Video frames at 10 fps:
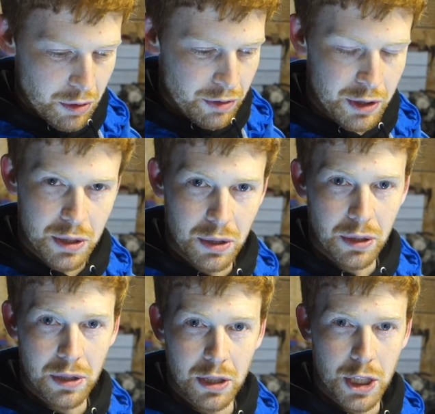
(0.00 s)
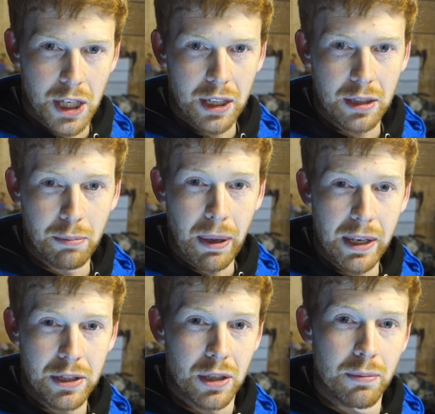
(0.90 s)
of us thought to check the
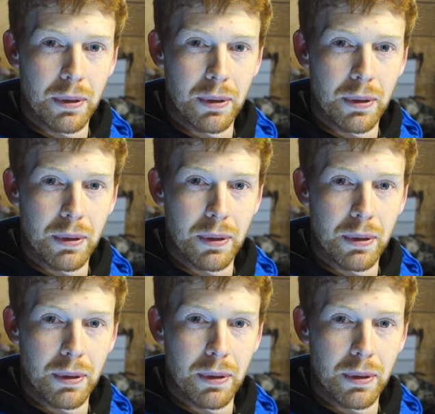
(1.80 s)
banjo